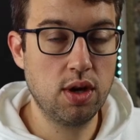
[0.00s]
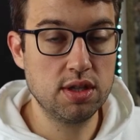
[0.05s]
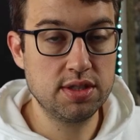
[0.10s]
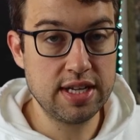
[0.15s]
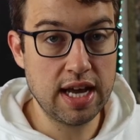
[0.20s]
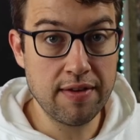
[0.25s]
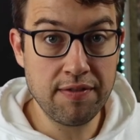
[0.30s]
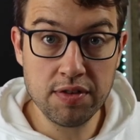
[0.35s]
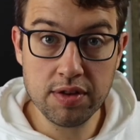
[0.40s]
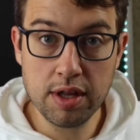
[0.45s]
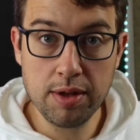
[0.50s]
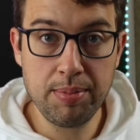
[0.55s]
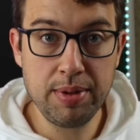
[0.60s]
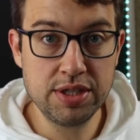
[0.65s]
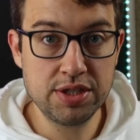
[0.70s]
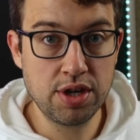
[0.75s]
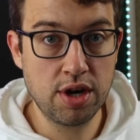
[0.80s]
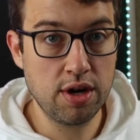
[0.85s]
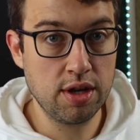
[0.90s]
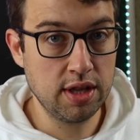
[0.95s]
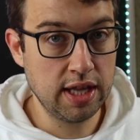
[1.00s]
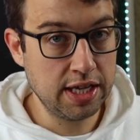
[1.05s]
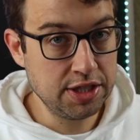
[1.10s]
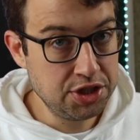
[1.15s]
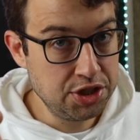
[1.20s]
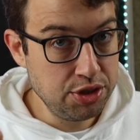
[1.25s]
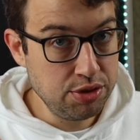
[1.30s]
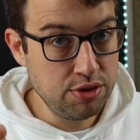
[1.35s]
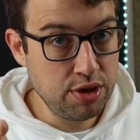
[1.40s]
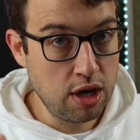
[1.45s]
I'll definitely be sure to
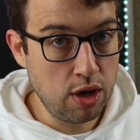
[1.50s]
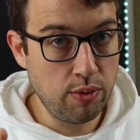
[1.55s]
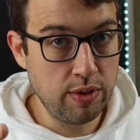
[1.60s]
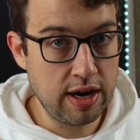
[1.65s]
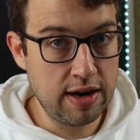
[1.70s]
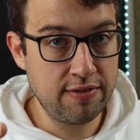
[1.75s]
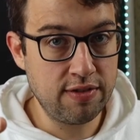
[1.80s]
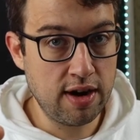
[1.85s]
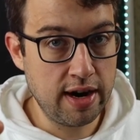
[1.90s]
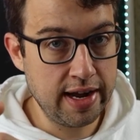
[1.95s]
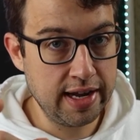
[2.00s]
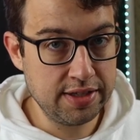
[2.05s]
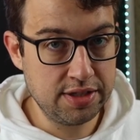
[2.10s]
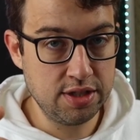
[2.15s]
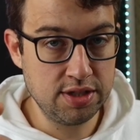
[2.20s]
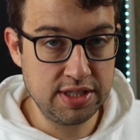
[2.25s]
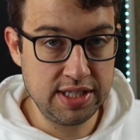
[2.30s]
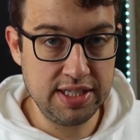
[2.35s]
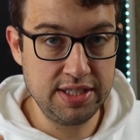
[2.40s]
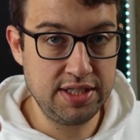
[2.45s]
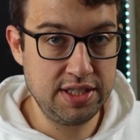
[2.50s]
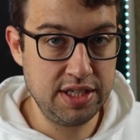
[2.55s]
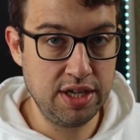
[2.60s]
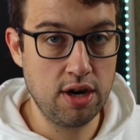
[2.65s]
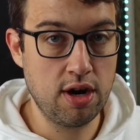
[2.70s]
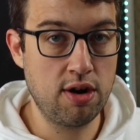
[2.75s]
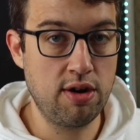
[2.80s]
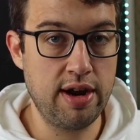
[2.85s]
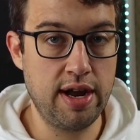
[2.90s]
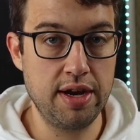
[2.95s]
let you know whenever I enter
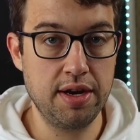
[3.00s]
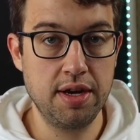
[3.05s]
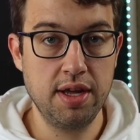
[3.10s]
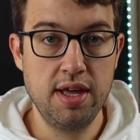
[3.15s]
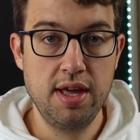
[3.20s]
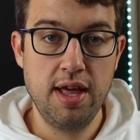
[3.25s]
DCRN.